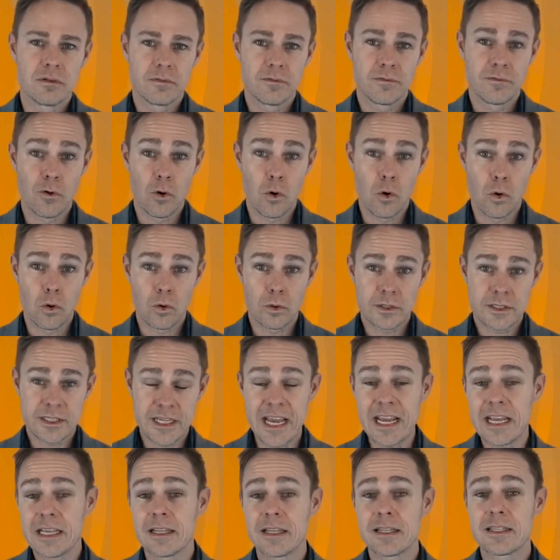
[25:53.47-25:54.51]
for
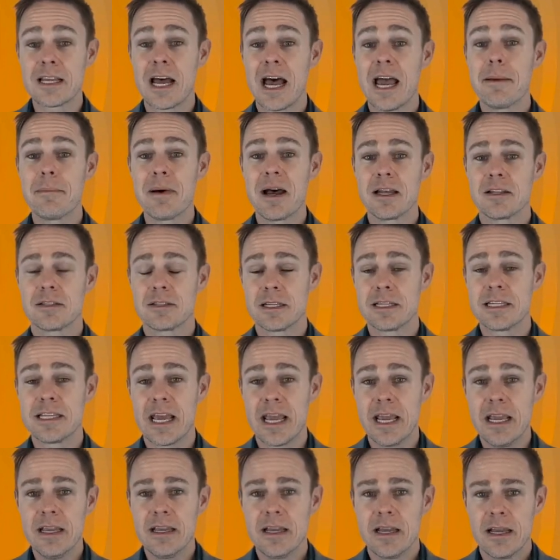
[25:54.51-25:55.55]
taking the time out
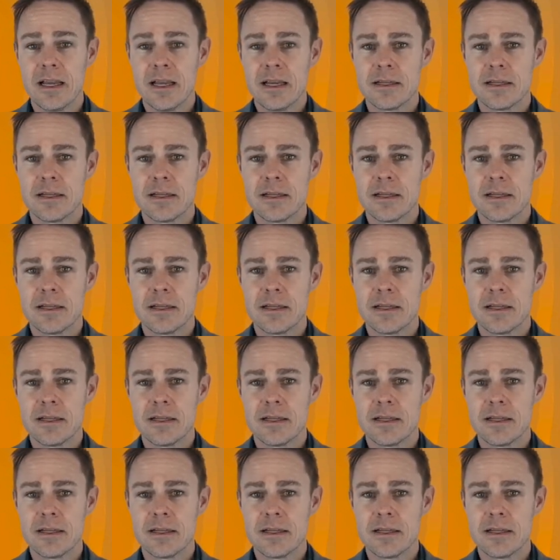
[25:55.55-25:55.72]
today